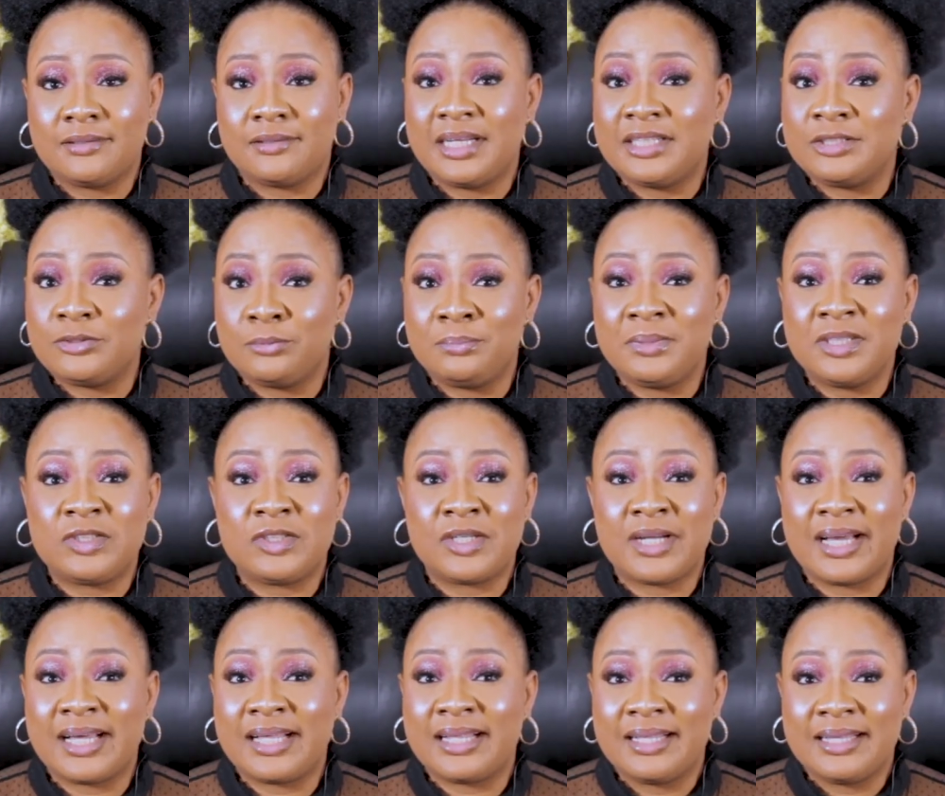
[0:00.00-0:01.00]

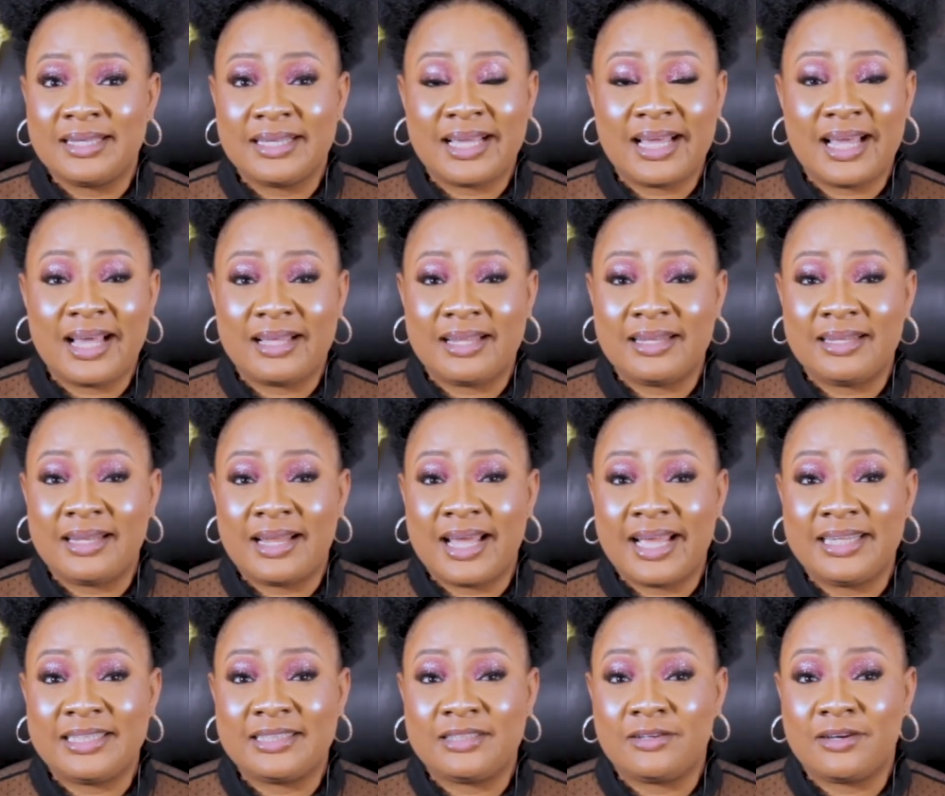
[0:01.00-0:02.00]
endometrial
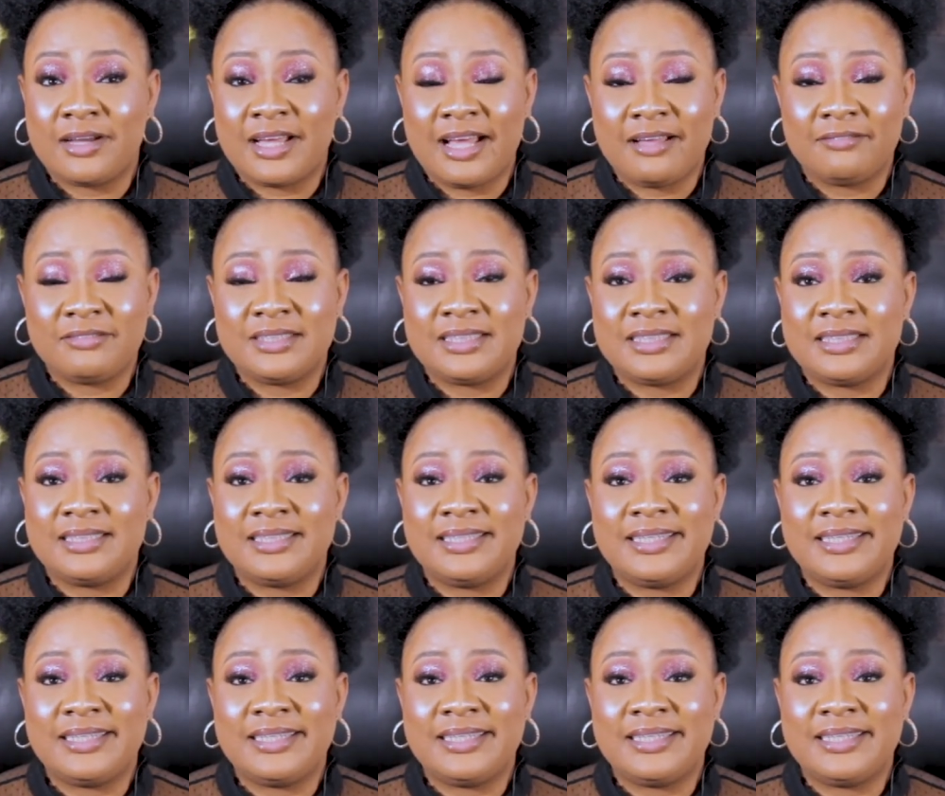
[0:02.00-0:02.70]
lining or cavity,